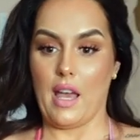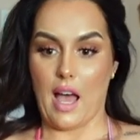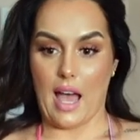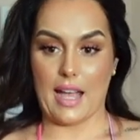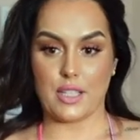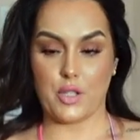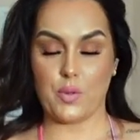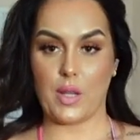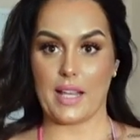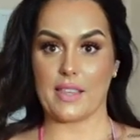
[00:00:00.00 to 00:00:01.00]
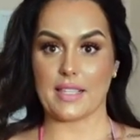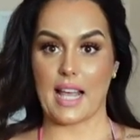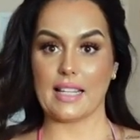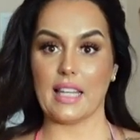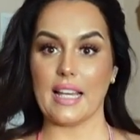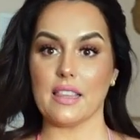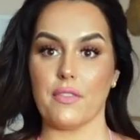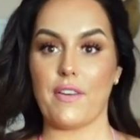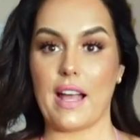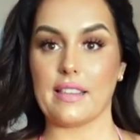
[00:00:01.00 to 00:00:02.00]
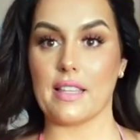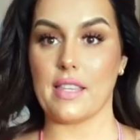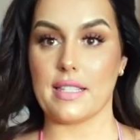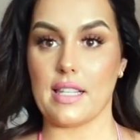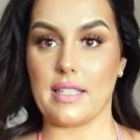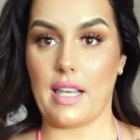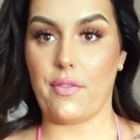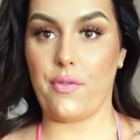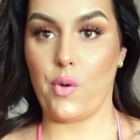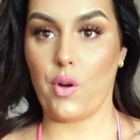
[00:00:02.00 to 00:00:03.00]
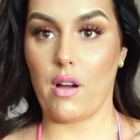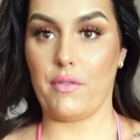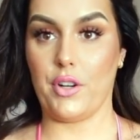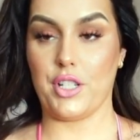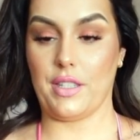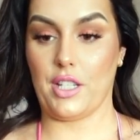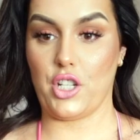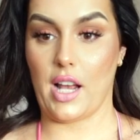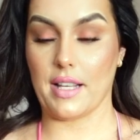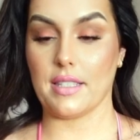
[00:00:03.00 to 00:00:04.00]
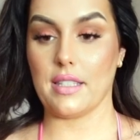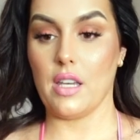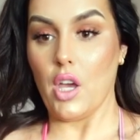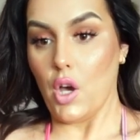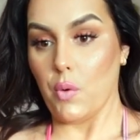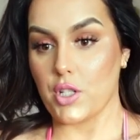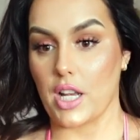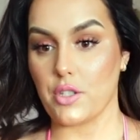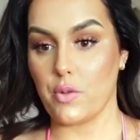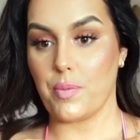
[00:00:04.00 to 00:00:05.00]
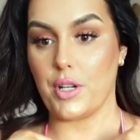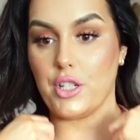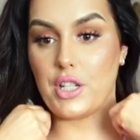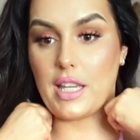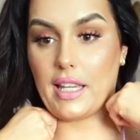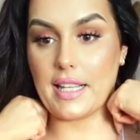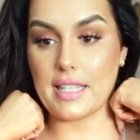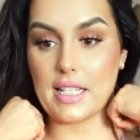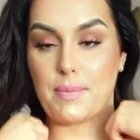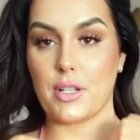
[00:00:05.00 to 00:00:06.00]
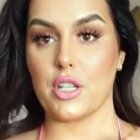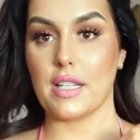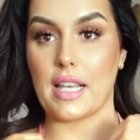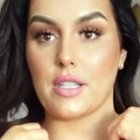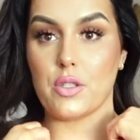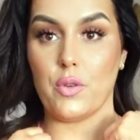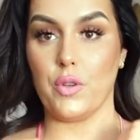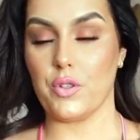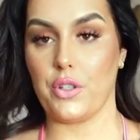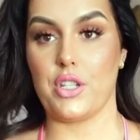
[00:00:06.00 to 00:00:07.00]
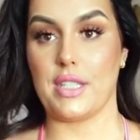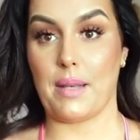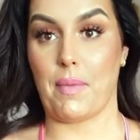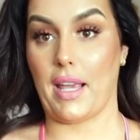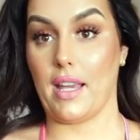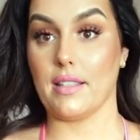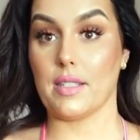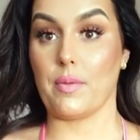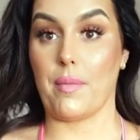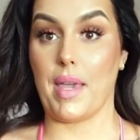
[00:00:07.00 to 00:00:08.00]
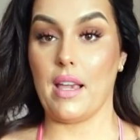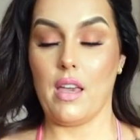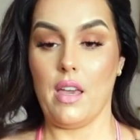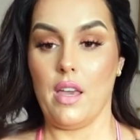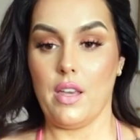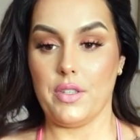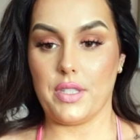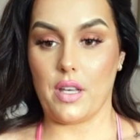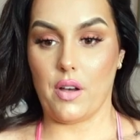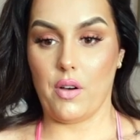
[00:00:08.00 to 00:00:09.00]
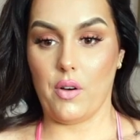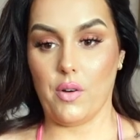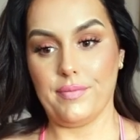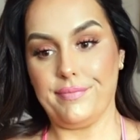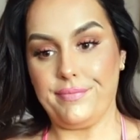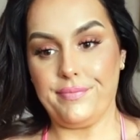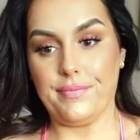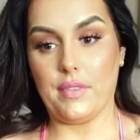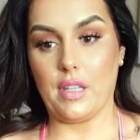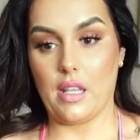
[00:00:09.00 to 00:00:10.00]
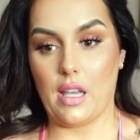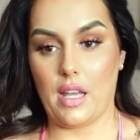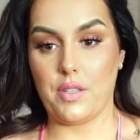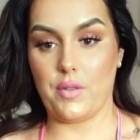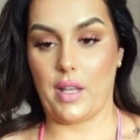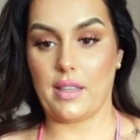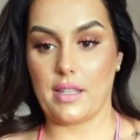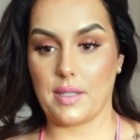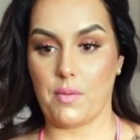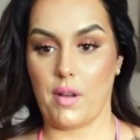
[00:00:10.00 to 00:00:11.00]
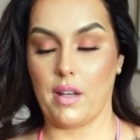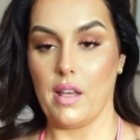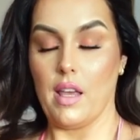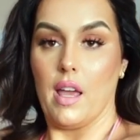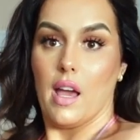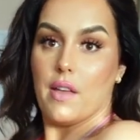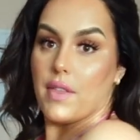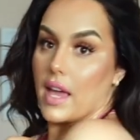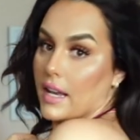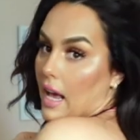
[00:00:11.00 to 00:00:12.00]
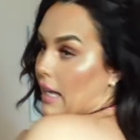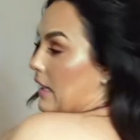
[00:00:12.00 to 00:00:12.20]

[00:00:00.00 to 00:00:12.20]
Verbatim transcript: I do like this. I like the fact that this is a full coverage in the chest, which I do appreciate, like I said, especially because I do usually just take my kids swimming. So I do like this one. And then I